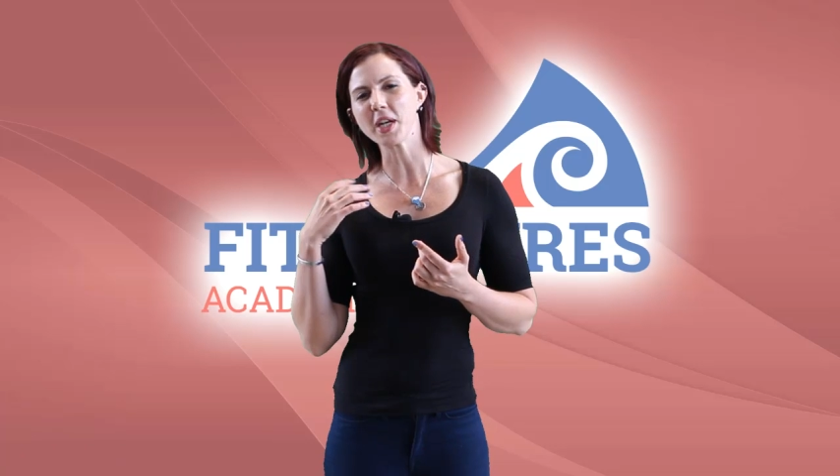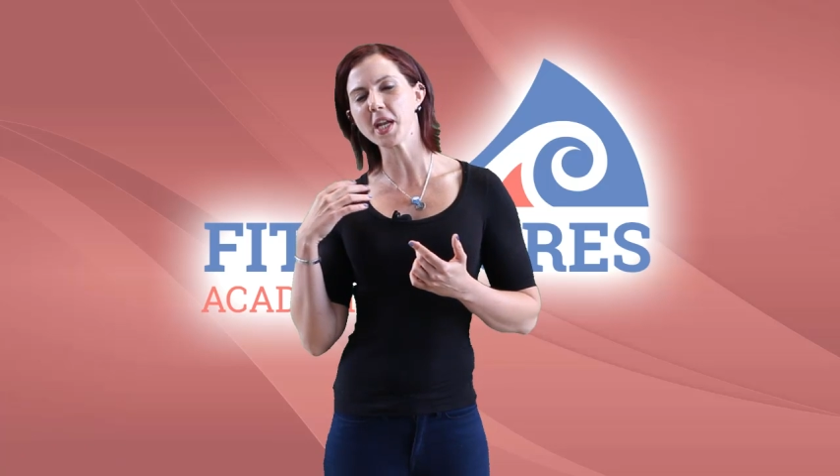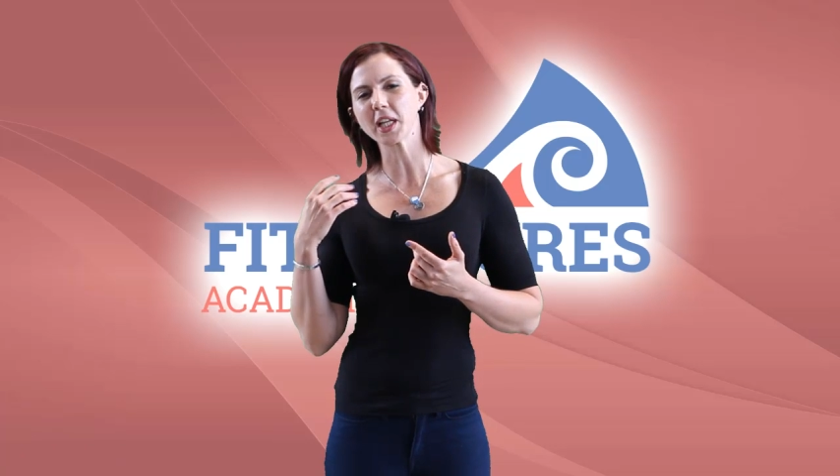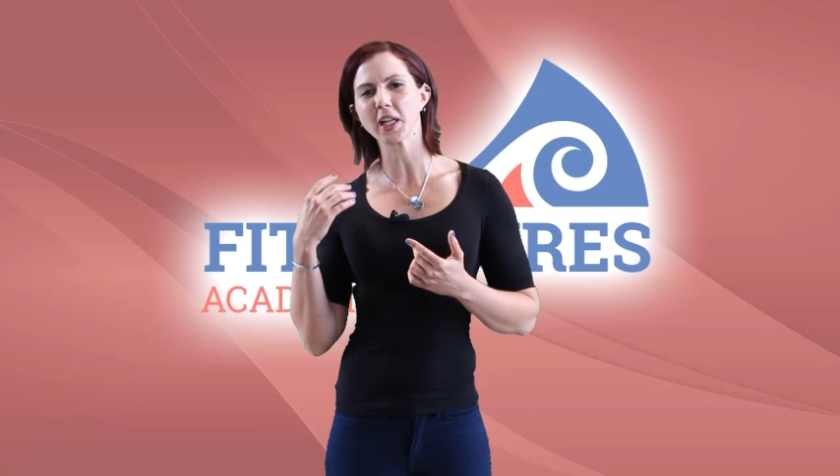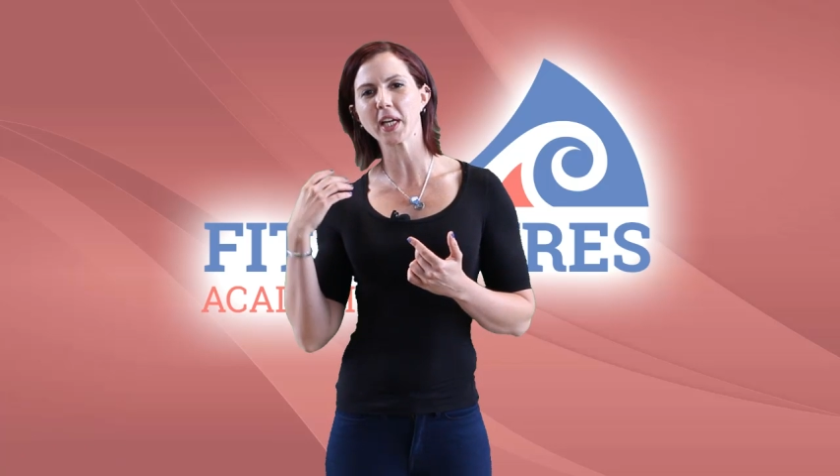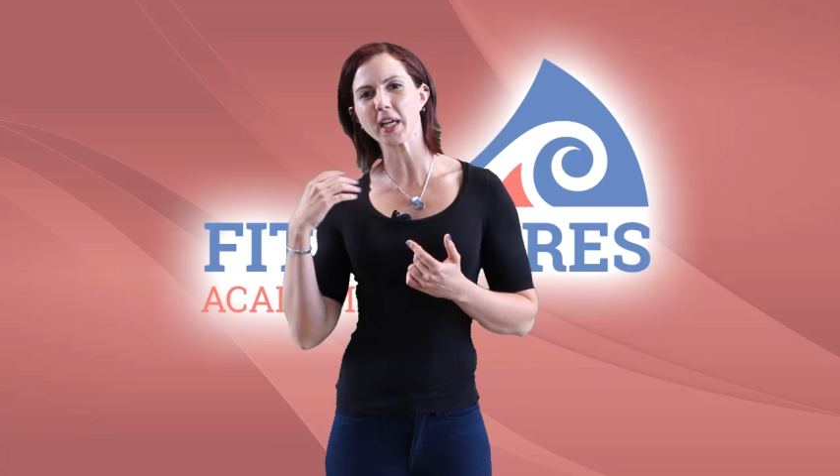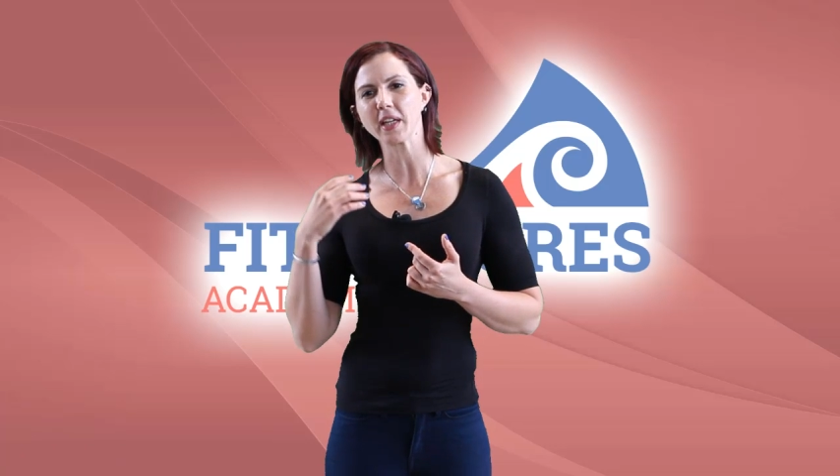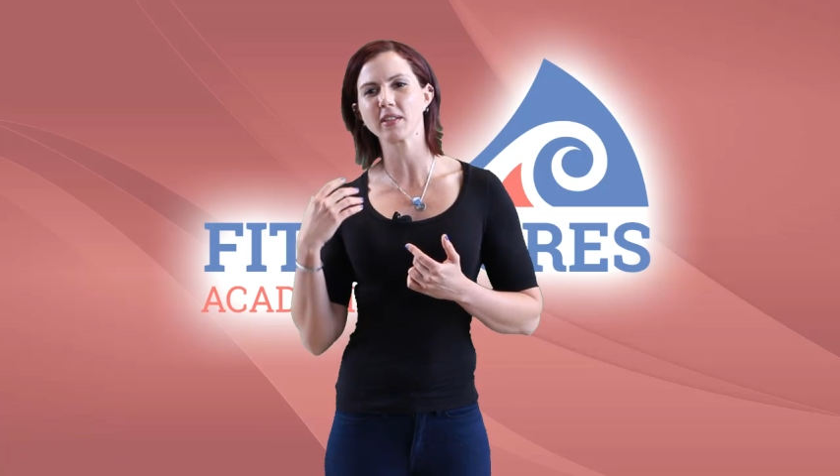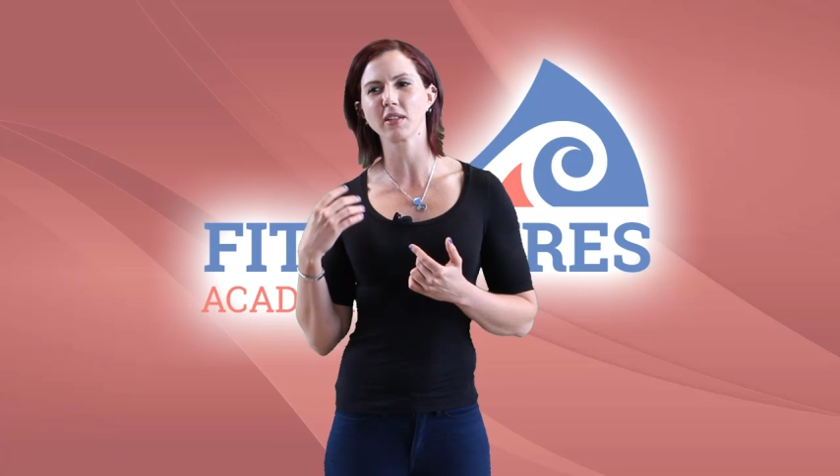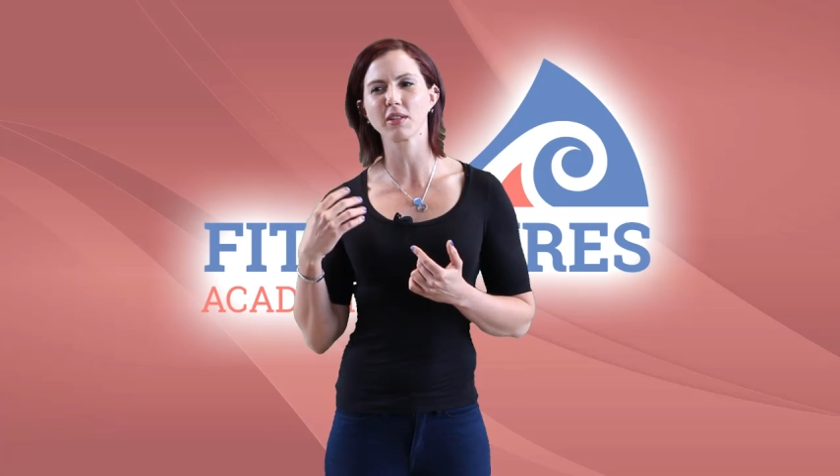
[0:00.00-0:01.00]

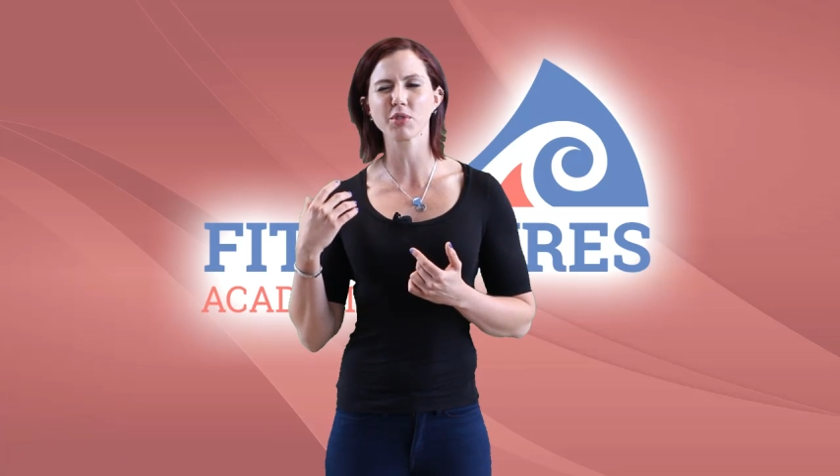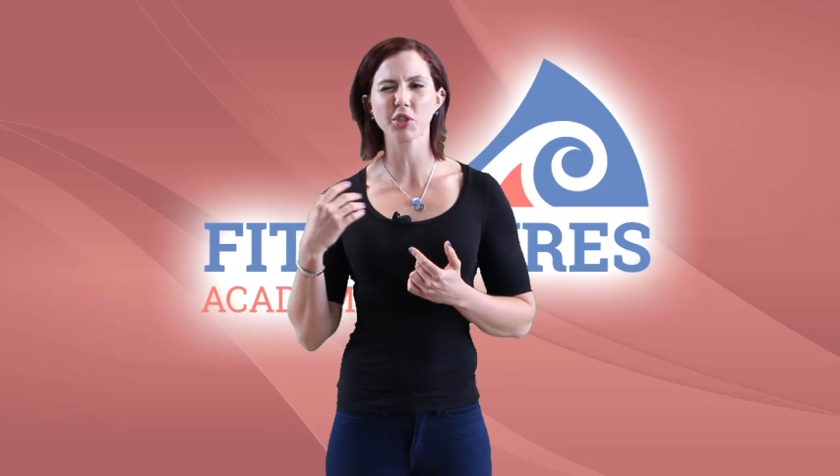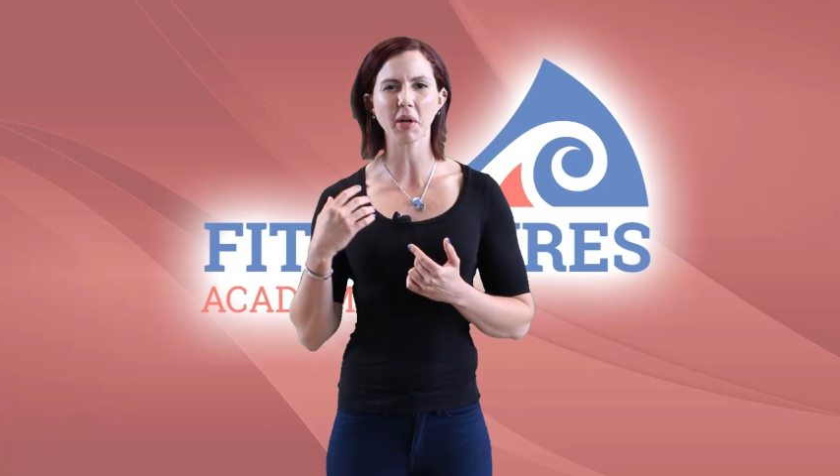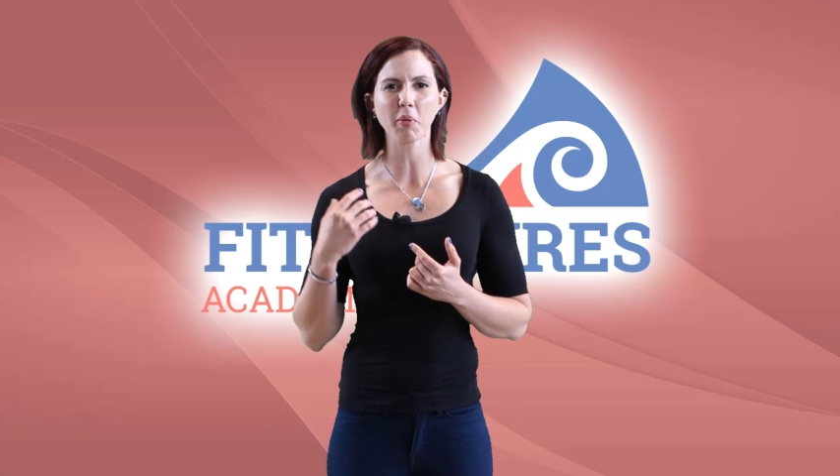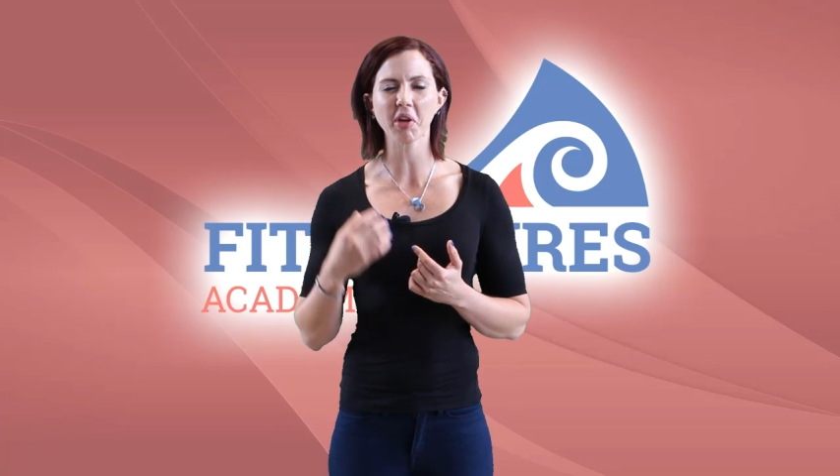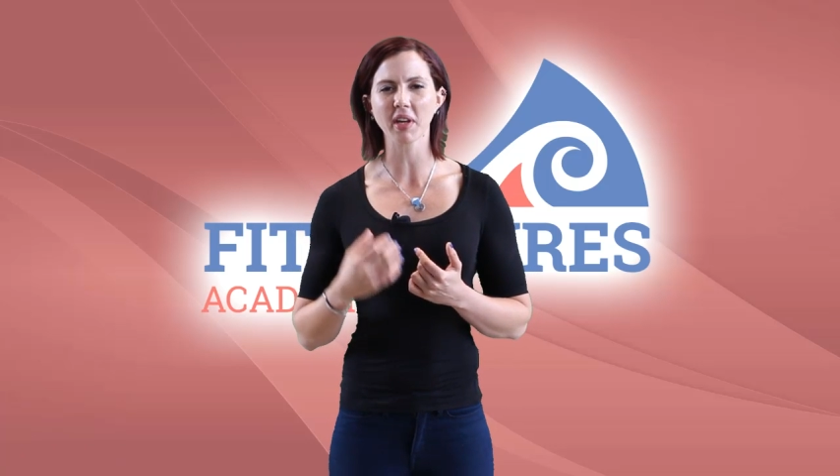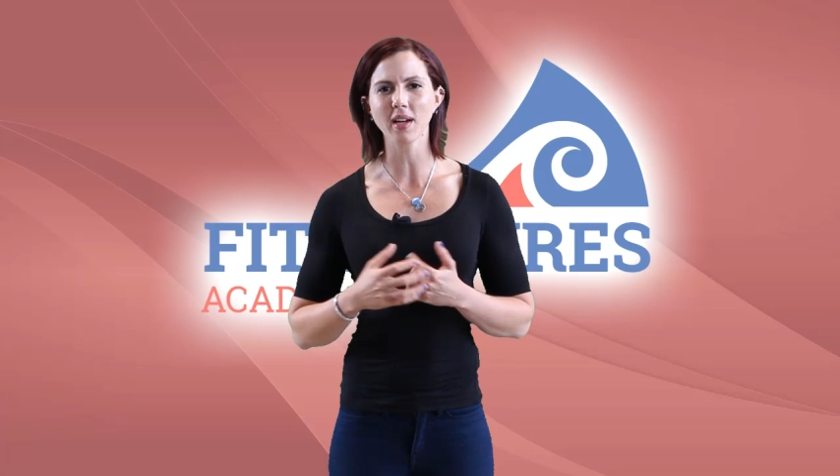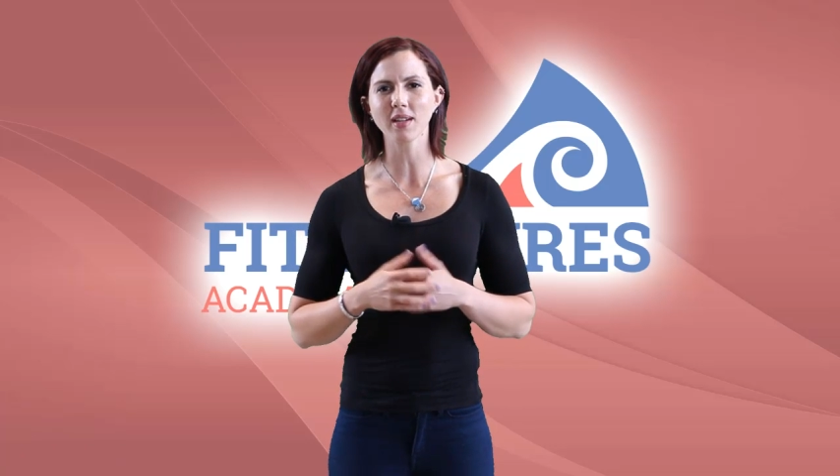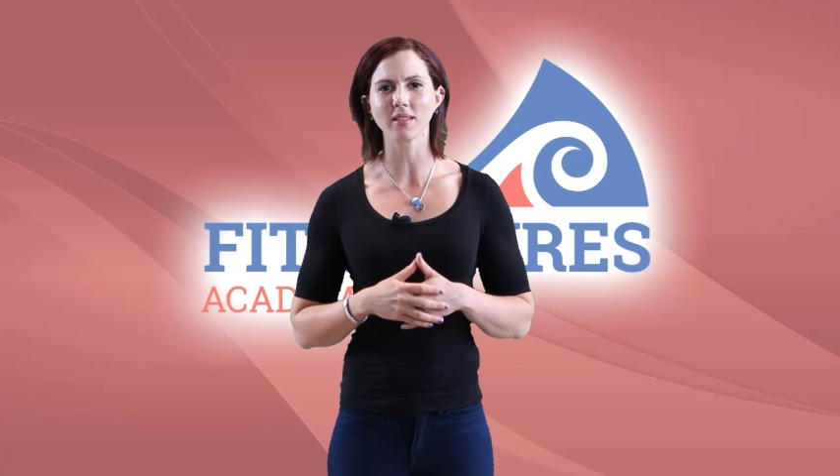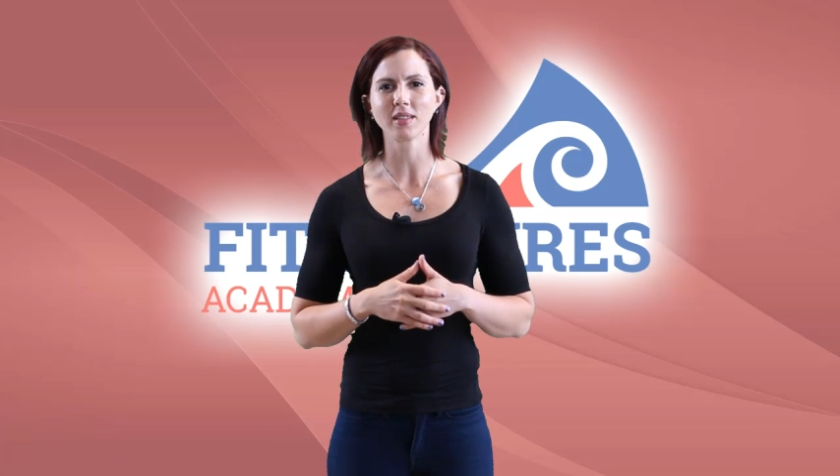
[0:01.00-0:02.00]
niggly. Oh, should I work
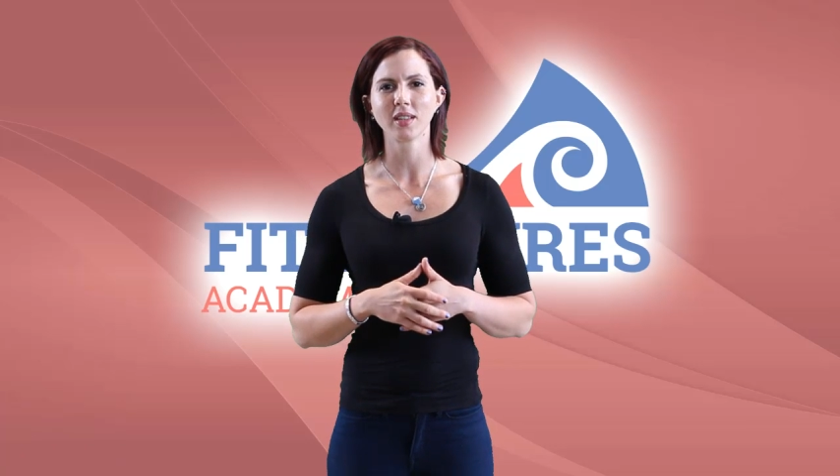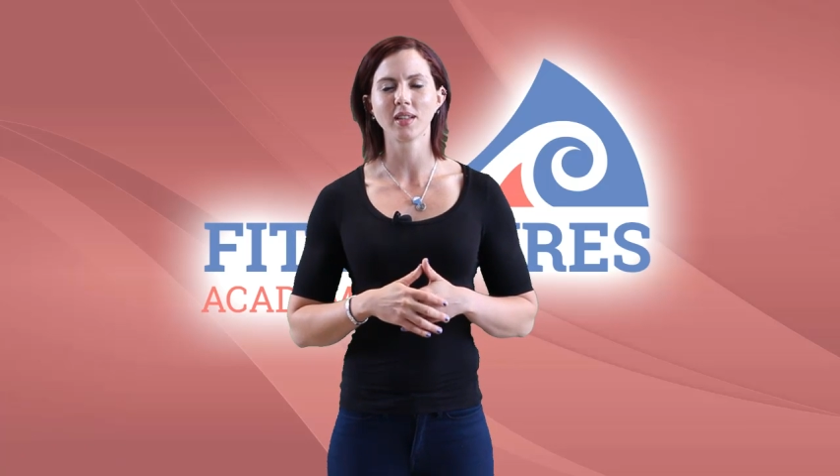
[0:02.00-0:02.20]
out?